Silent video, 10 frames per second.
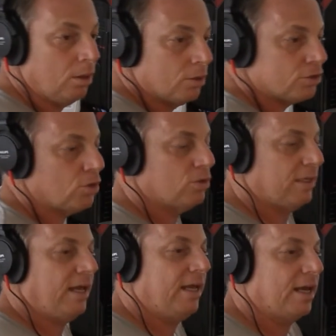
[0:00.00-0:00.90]
So
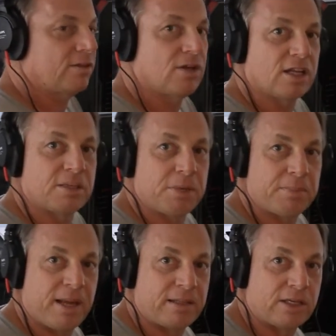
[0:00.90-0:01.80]
today I talked a bit
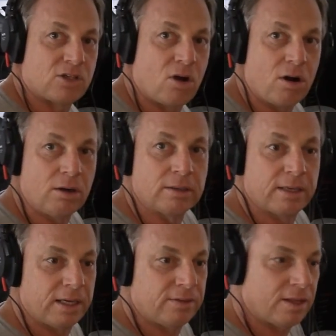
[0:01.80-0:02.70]
about the guitar
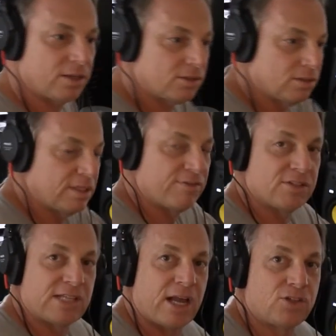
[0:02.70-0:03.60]
and the different
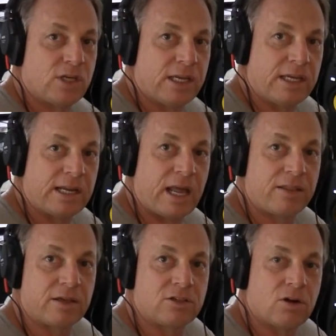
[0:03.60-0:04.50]
sounds you can get out of
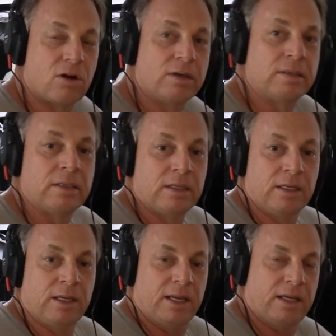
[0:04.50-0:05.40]
the guitar,
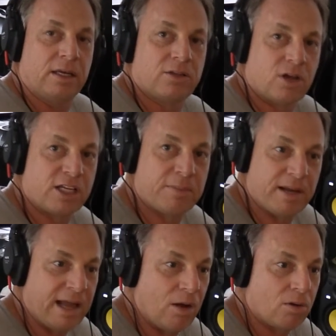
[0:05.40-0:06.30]
and I talked
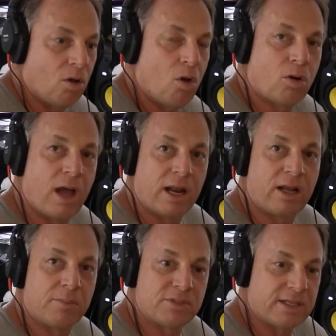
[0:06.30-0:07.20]
about how it all kind of
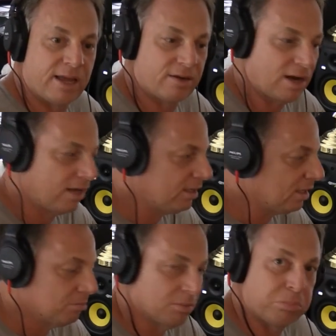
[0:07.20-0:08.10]
comes together, how
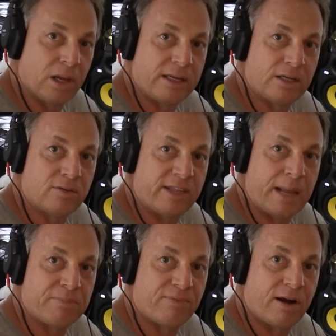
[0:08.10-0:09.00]
you plug it into the
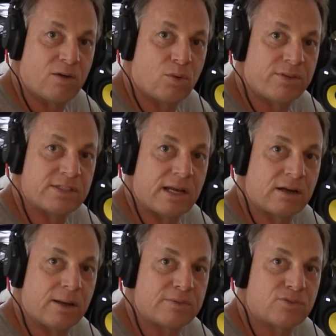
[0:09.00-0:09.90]
amplifier, where the
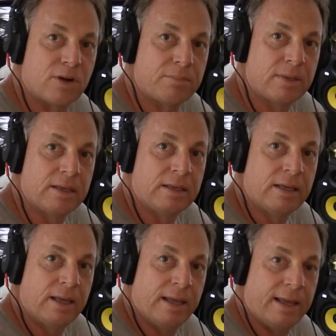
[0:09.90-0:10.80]
sound comes from.
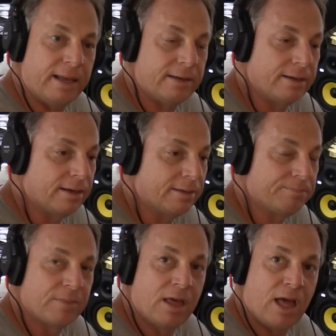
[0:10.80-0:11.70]
And
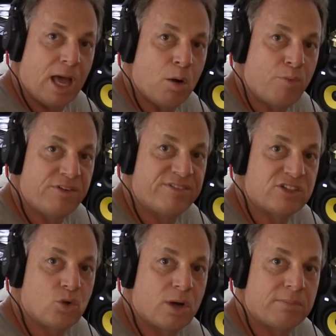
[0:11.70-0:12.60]
I hope you've
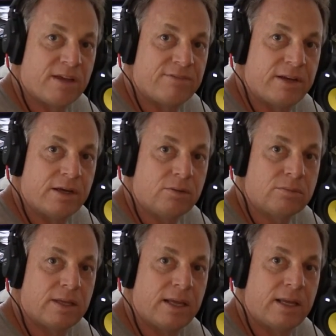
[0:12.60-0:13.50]
enjoyed my video,
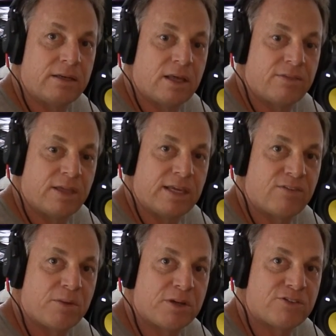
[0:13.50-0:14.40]
and thank you
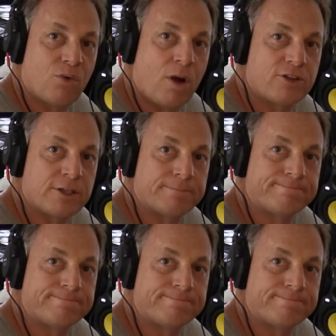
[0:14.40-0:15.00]
very much for watching.